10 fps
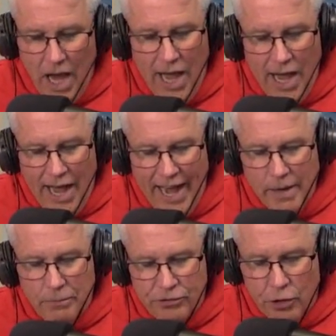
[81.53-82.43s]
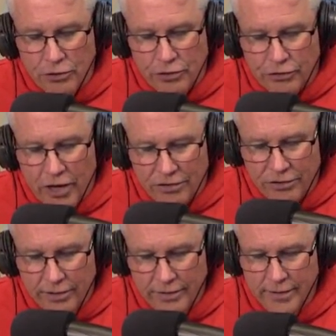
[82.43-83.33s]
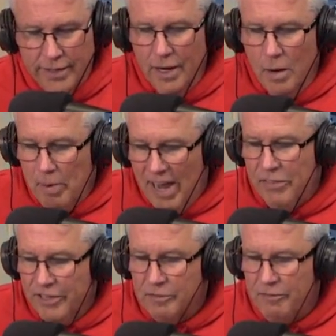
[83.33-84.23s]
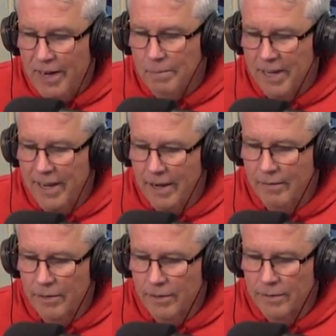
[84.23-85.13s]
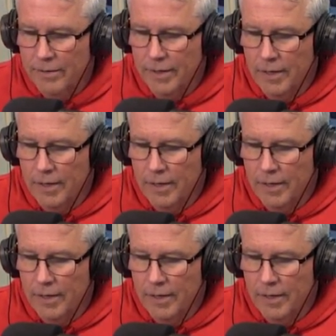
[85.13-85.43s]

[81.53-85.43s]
I am so disgusted by this fan behavior